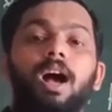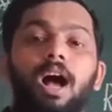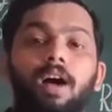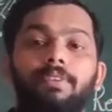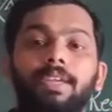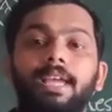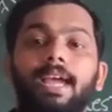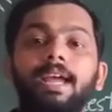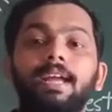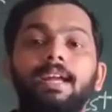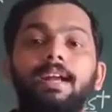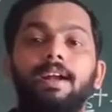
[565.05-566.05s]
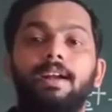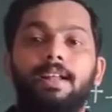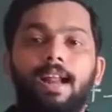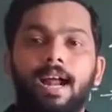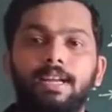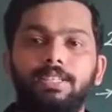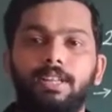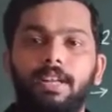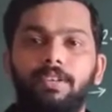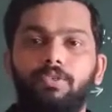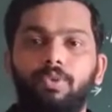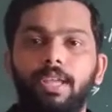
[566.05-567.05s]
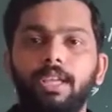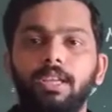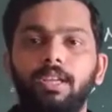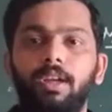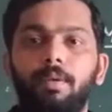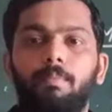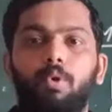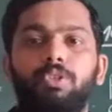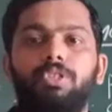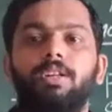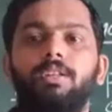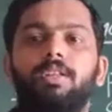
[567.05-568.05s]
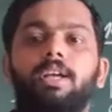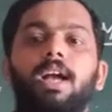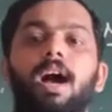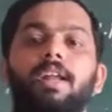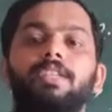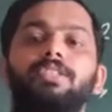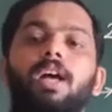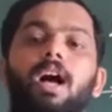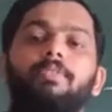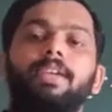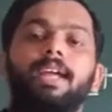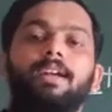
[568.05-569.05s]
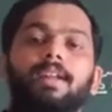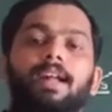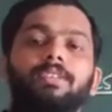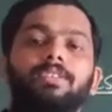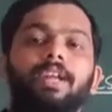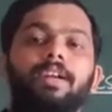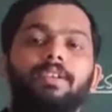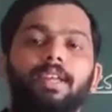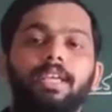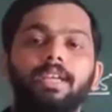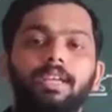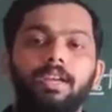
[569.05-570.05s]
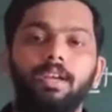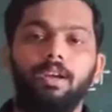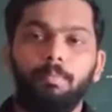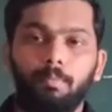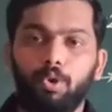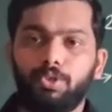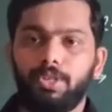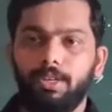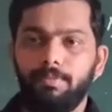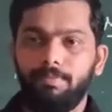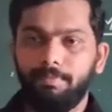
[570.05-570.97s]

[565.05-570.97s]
having a translatory motion. The car is having a translatory motion.